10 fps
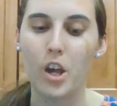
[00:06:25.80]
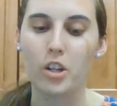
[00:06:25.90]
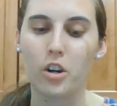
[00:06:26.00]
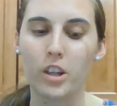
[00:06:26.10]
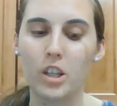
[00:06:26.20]

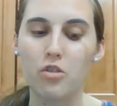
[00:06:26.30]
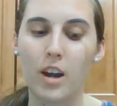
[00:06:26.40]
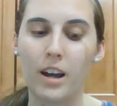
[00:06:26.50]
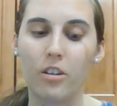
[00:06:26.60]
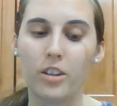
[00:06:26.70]
During the
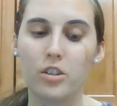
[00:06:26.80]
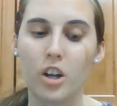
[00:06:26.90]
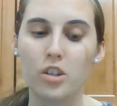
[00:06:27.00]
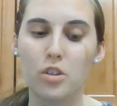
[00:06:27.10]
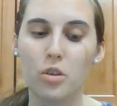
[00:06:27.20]
trial, the
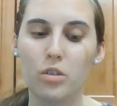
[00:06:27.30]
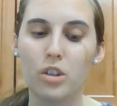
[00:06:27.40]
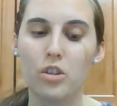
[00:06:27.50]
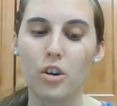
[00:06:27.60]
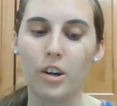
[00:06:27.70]
judge told
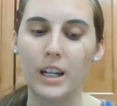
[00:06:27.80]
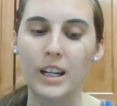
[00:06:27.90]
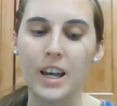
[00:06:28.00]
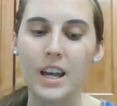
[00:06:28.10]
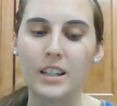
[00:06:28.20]
the
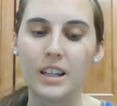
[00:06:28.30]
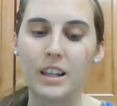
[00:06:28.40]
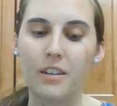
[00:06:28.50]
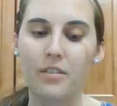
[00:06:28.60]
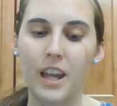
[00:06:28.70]
jury that
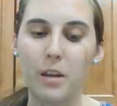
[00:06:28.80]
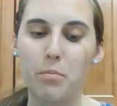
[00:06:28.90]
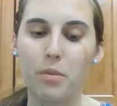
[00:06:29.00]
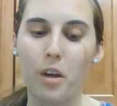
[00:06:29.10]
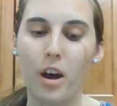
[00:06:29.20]
if they
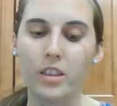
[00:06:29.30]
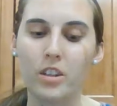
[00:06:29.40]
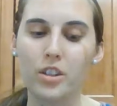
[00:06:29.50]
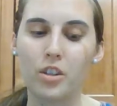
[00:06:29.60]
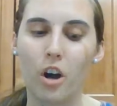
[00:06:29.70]
thought
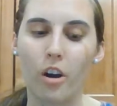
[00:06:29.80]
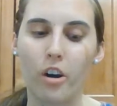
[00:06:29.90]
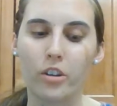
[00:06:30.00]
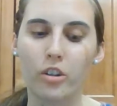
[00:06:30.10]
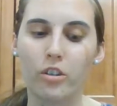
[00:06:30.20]
the scar
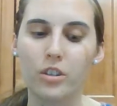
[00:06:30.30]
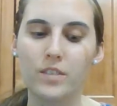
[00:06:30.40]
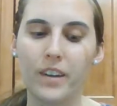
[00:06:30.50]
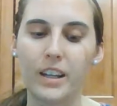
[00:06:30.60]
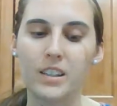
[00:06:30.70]
on the girl's
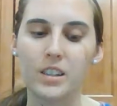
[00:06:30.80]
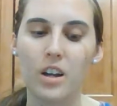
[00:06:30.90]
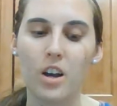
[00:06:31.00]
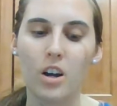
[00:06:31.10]
face